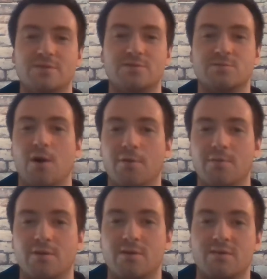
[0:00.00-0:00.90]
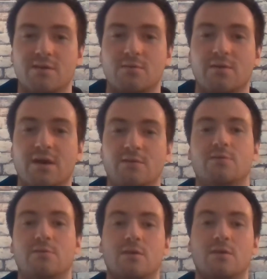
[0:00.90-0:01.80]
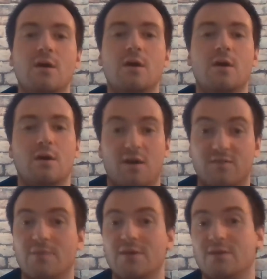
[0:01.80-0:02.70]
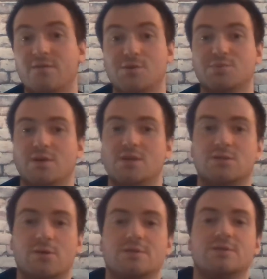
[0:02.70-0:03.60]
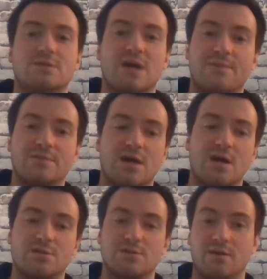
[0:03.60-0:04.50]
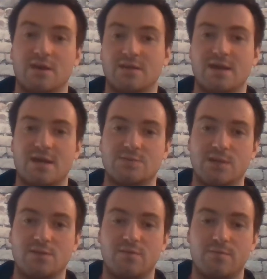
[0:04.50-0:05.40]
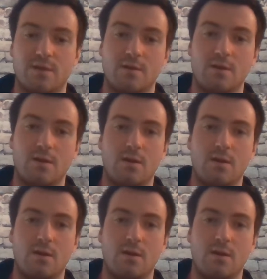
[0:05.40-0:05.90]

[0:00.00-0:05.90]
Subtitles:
be smaller, but I think your likelihood of coming in first place, going to the top, is higher. So I like that aspect of it better.